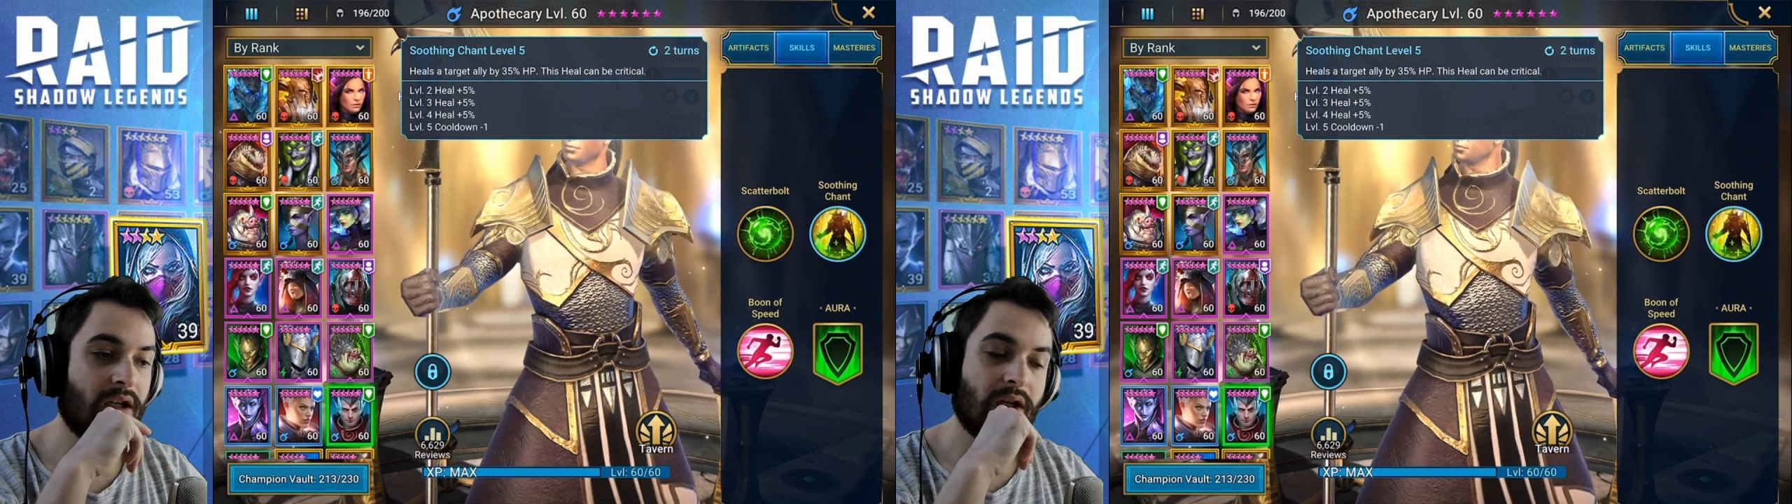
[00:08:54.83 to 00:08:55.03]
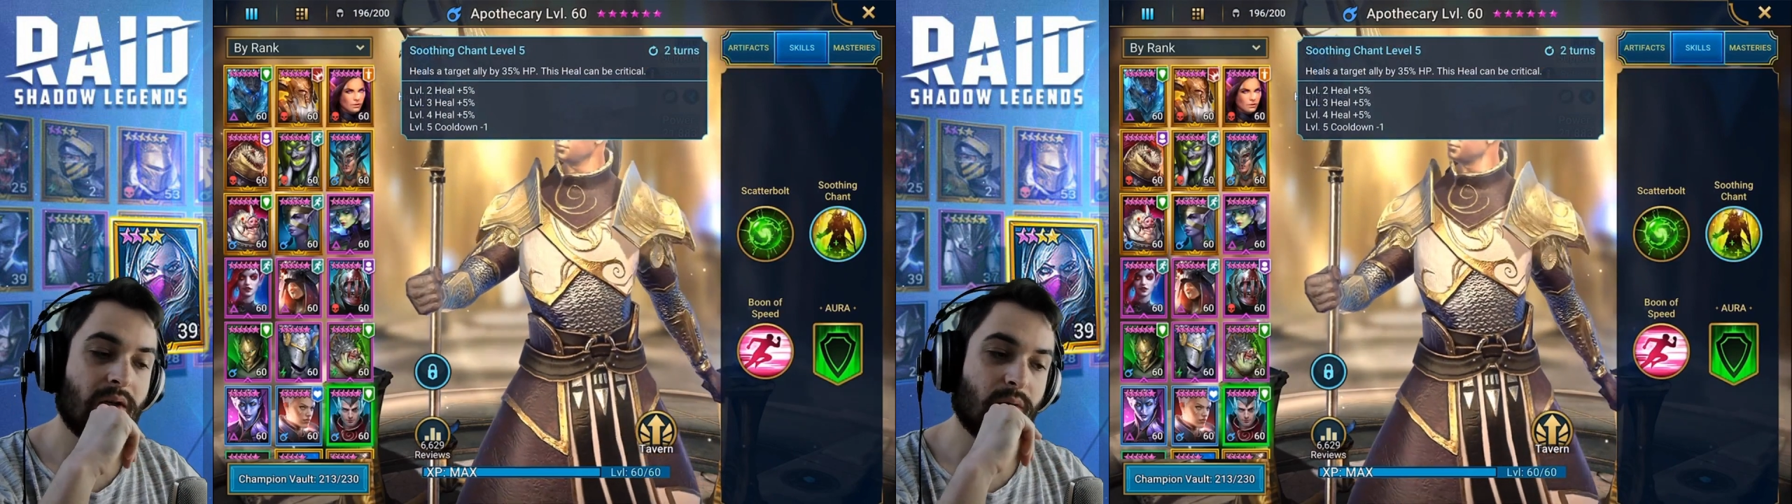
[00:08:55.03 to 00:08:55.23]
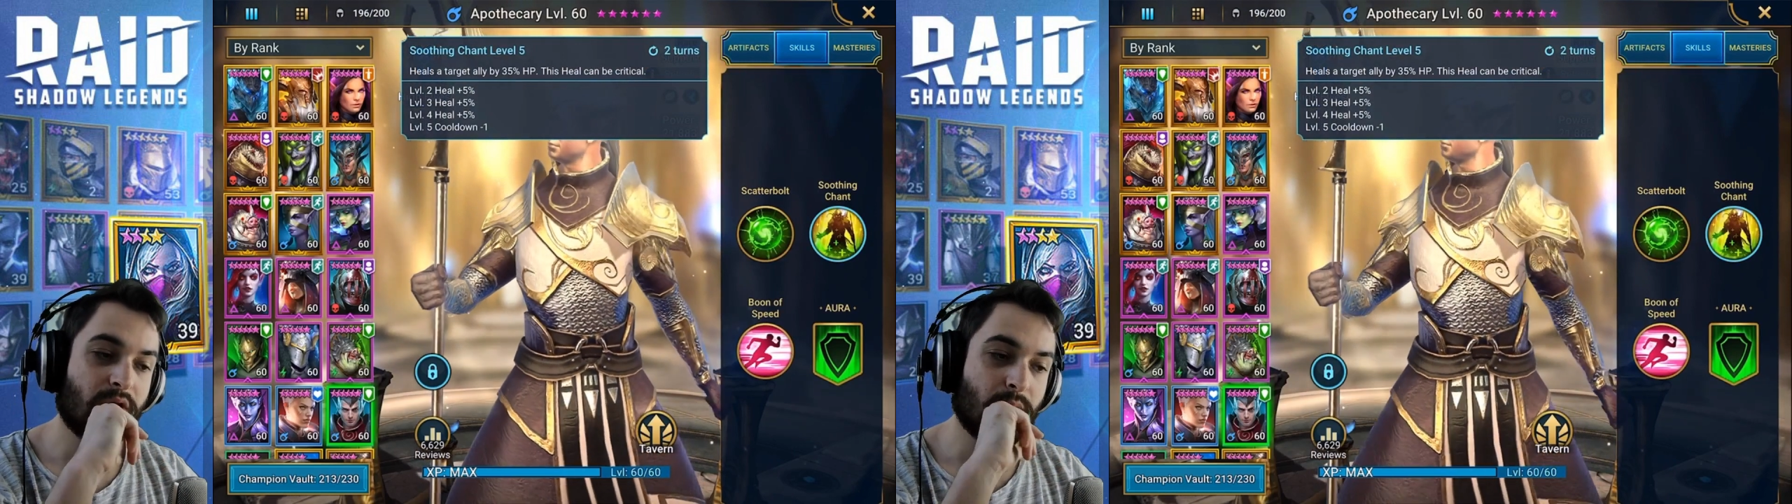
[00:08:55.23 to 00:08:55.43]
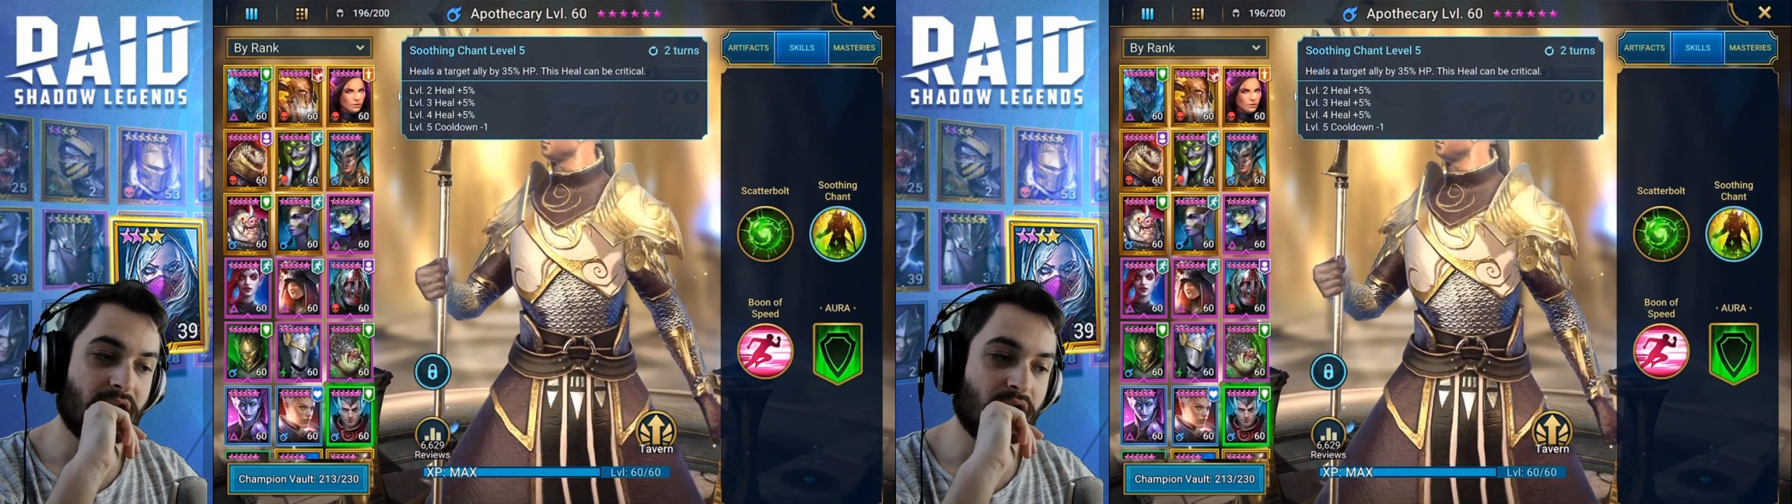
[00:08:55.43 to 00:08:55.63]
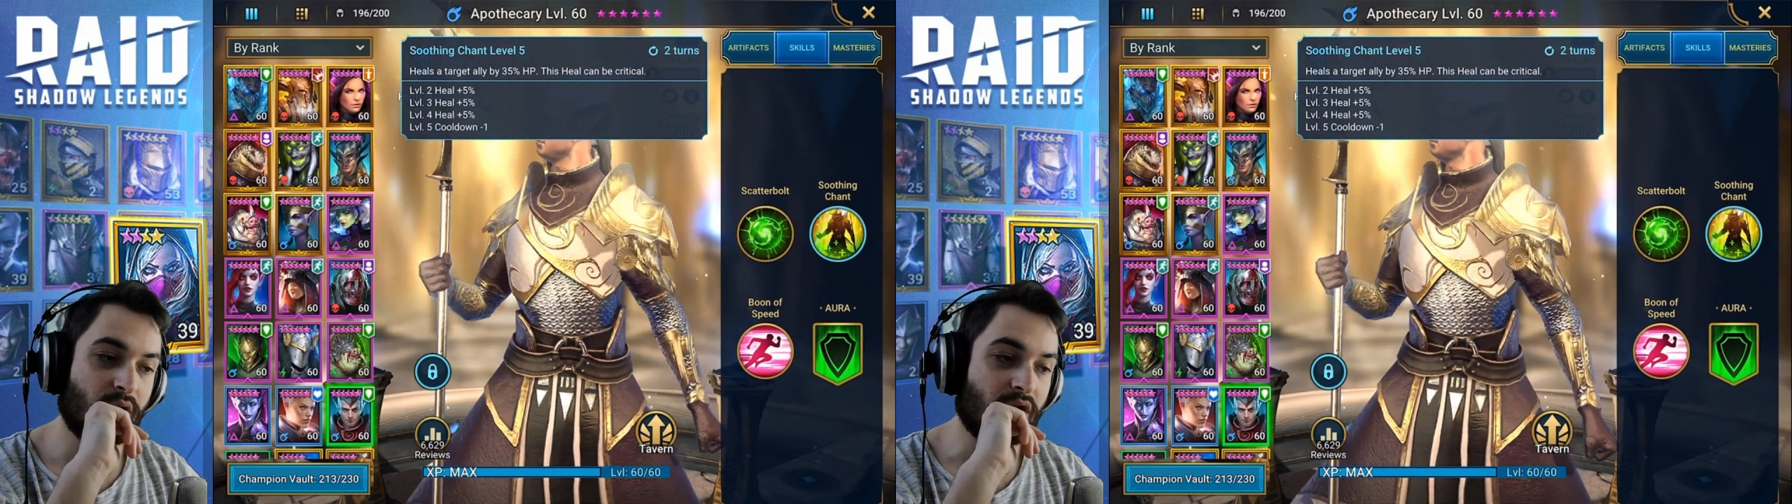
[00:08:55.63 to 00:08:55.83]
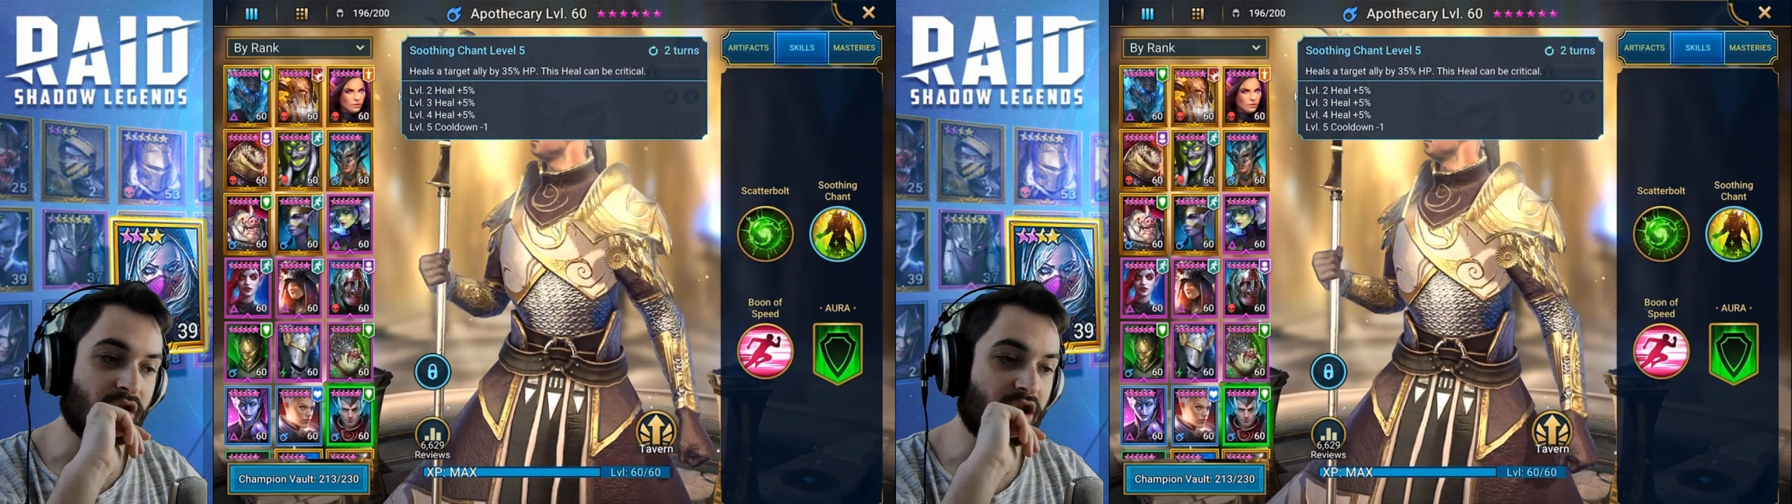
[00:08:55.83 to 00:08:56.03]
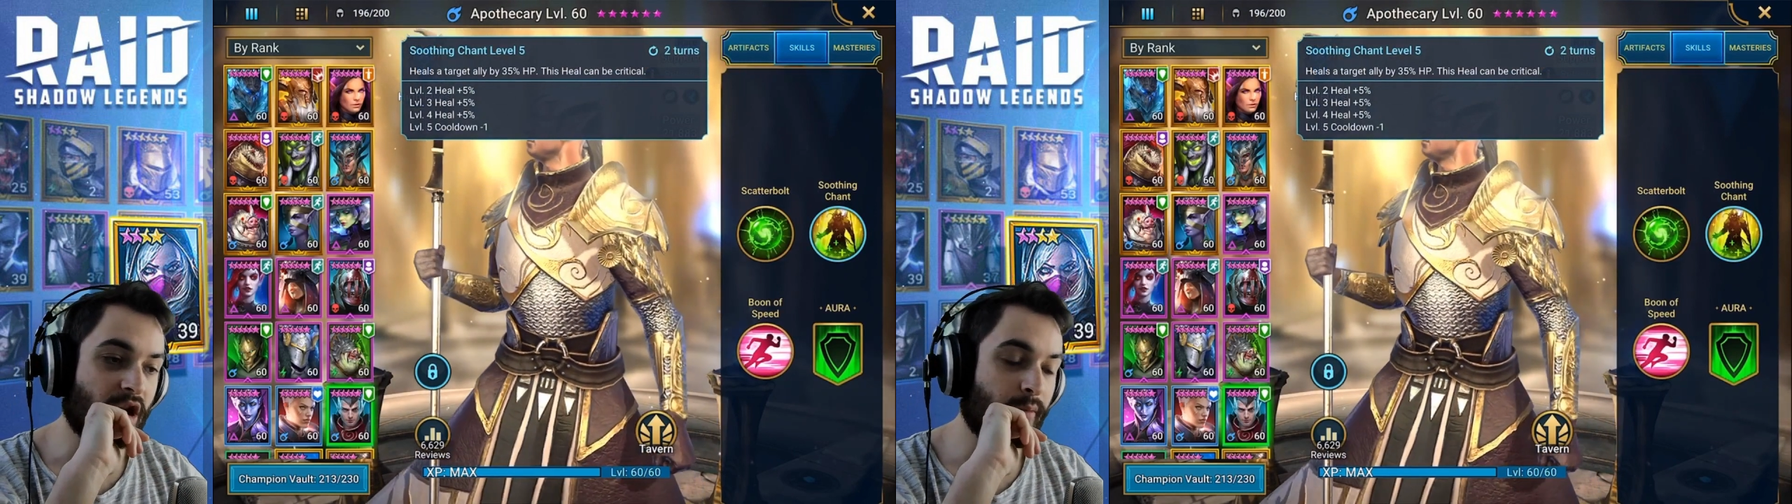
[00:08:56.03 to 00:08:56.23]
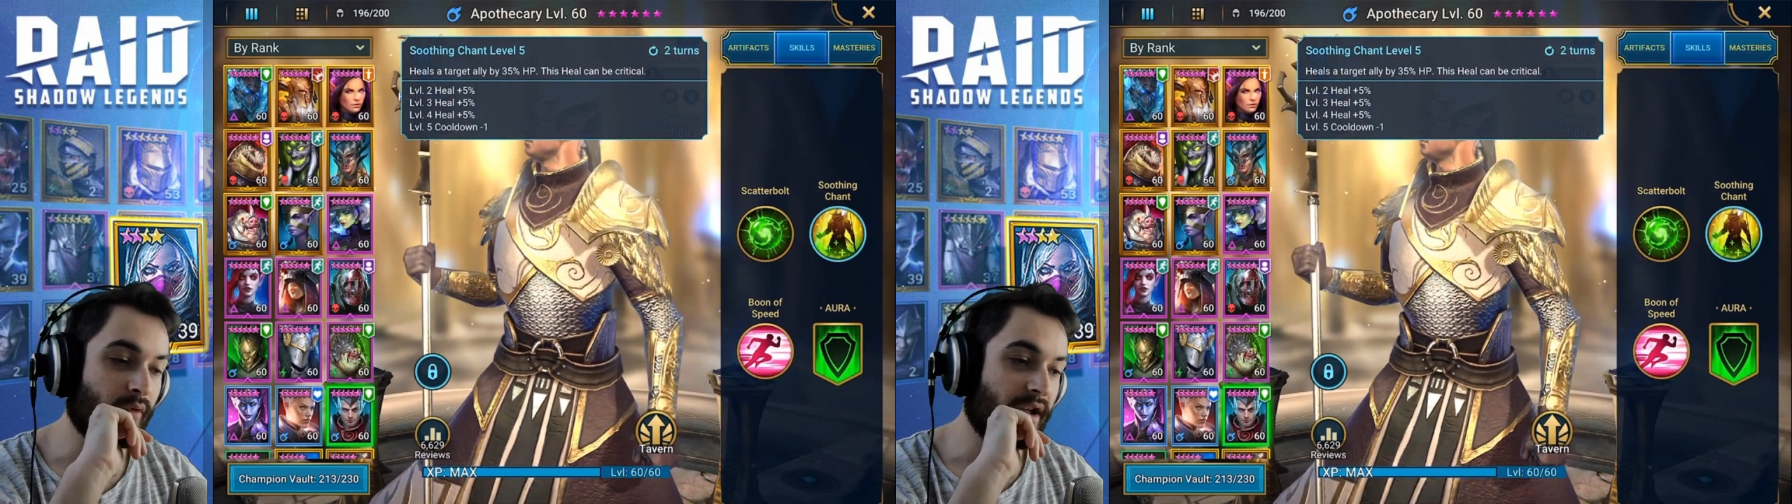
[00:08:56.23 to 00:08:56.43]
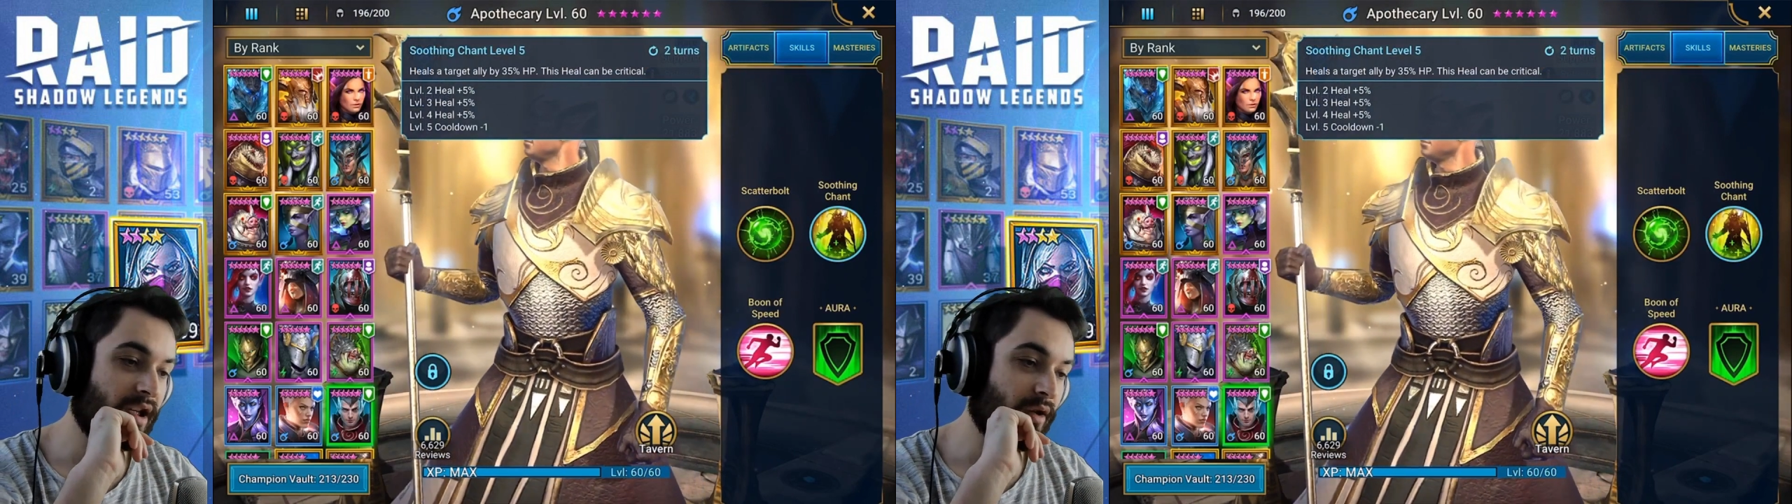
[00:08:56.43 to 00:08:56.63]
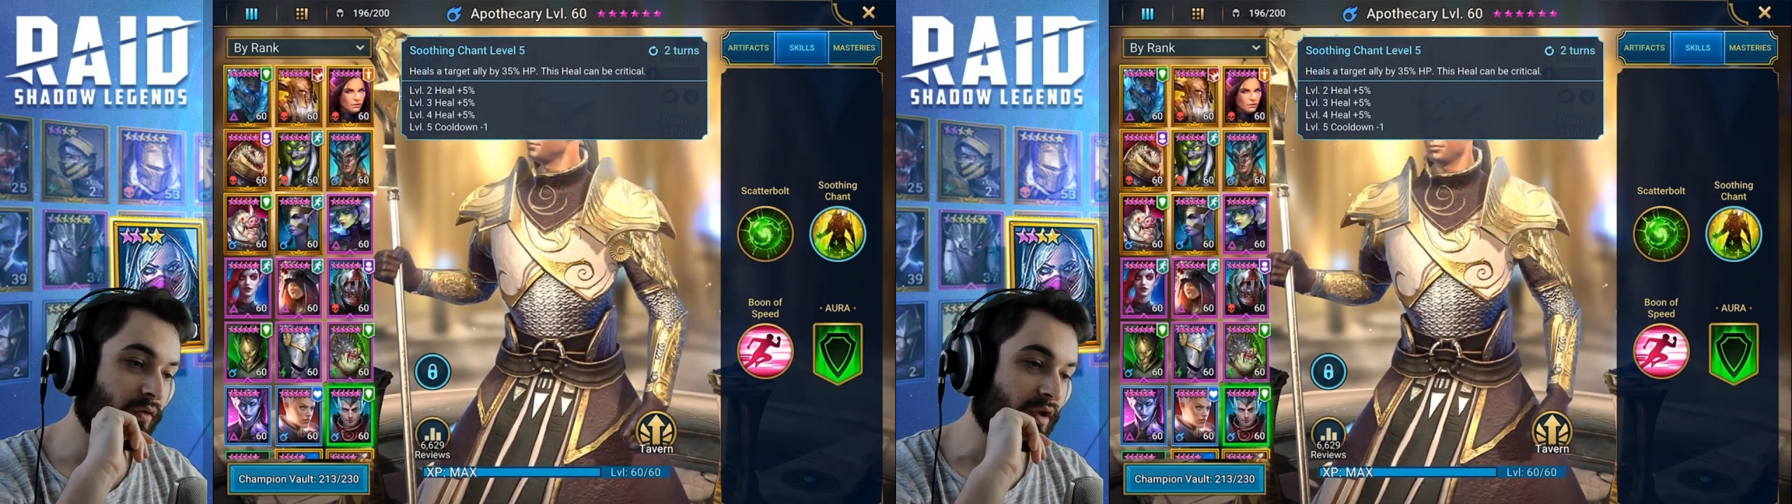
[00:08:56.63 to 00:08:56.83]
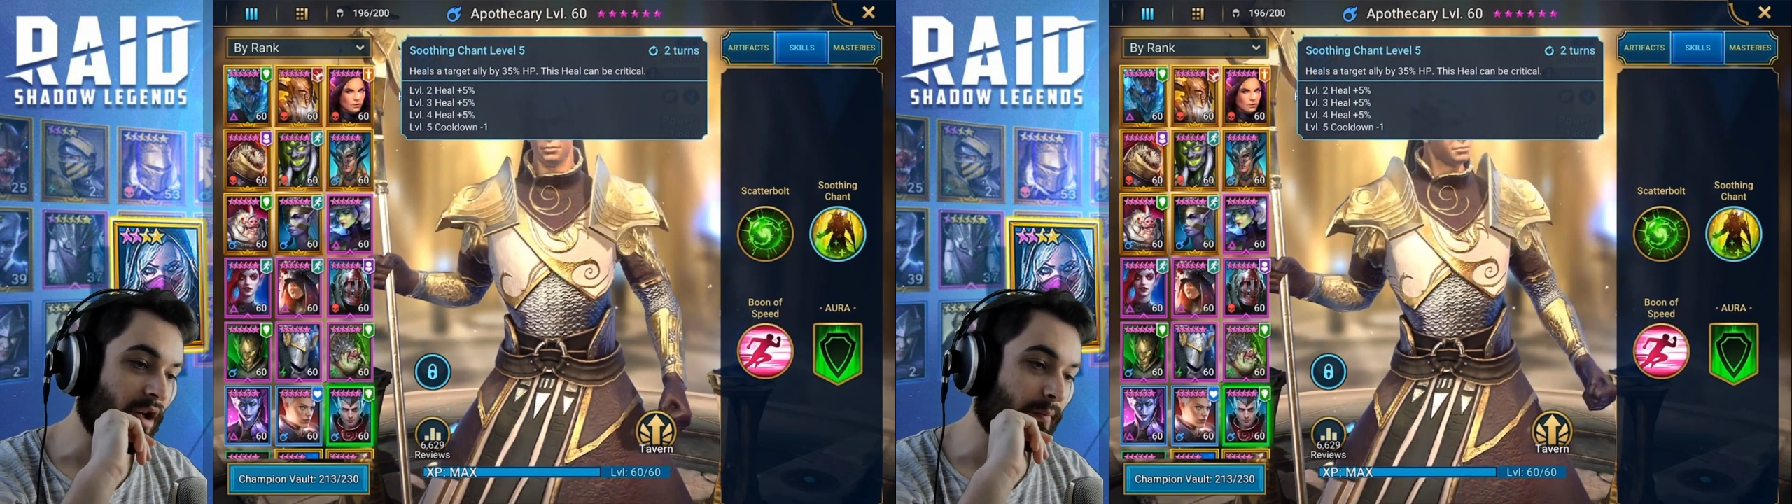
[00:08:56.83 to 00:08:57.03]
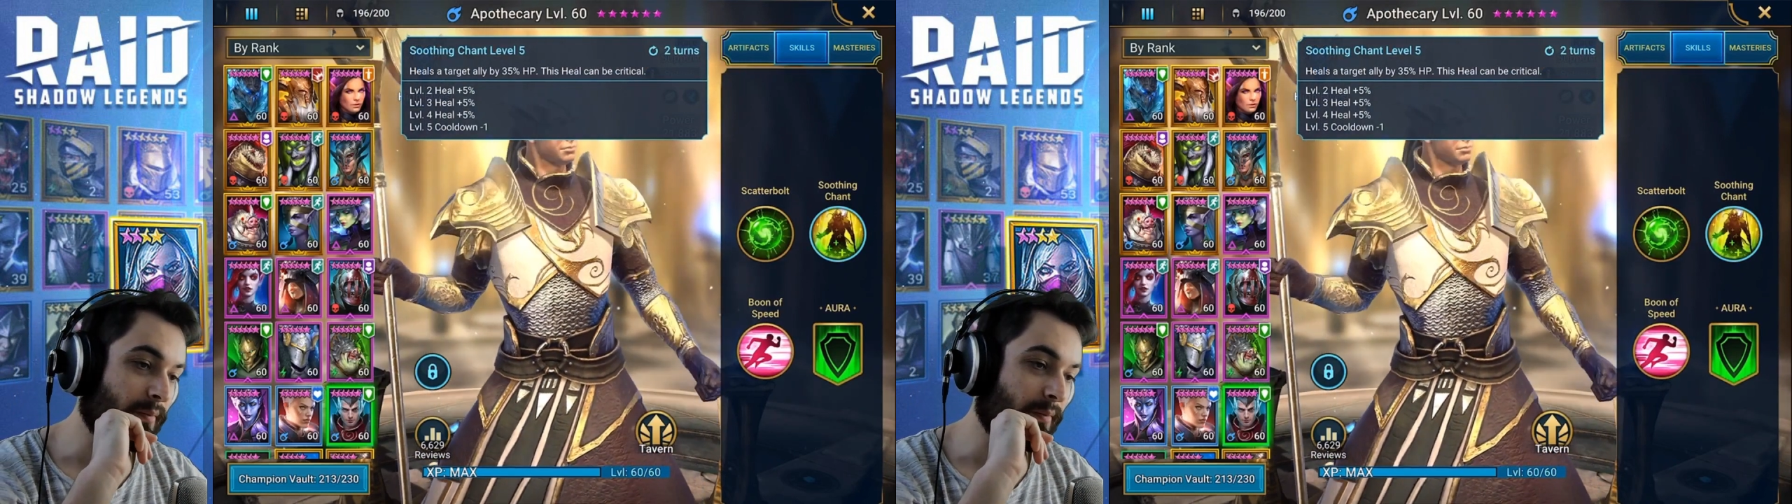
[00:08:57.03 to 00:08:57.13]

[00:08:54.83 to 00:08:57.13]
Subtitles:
which means you can double the heals up